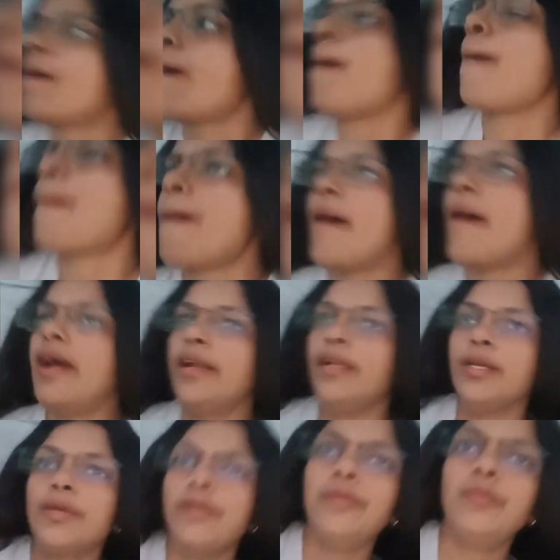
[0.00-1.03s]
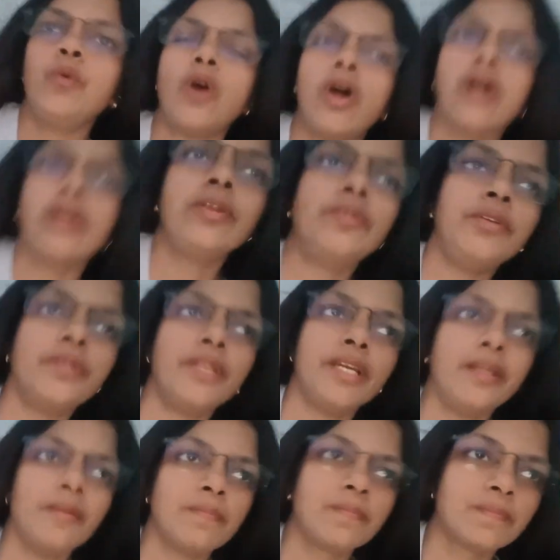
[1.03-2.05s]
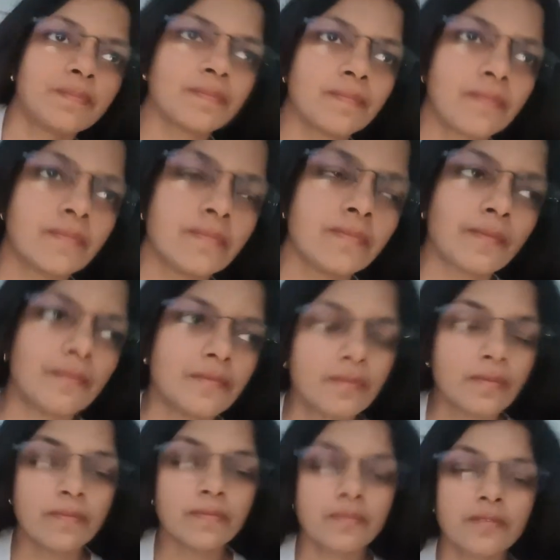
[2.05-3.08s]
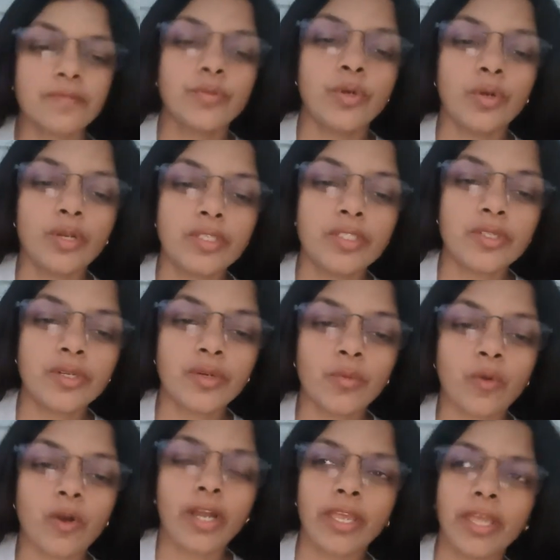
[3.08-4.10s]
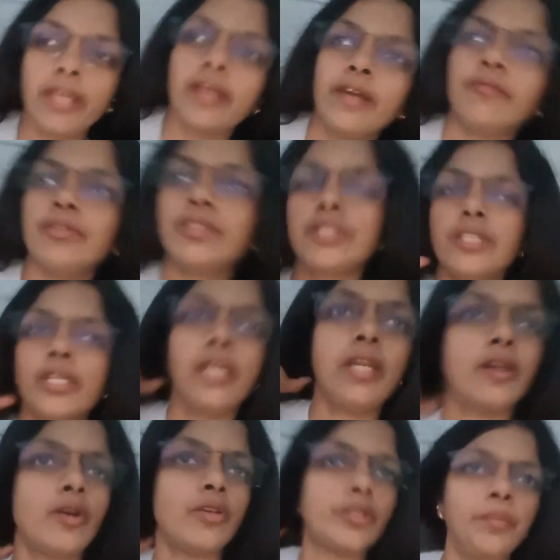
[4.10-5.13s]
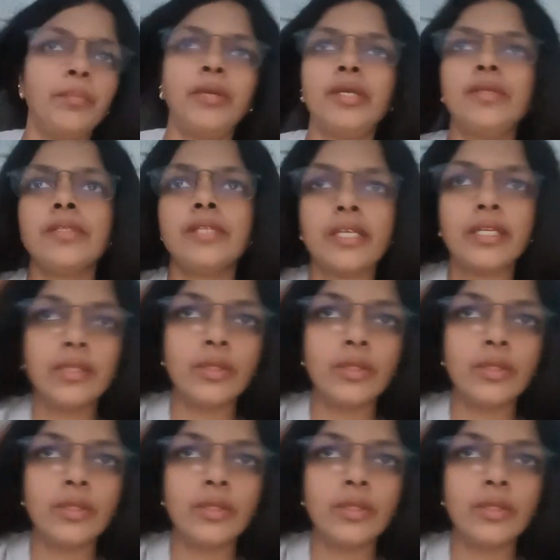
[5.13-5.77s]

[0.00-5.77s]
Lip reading: Had a good walk today. Focused on walking, I would say, not on music. Though I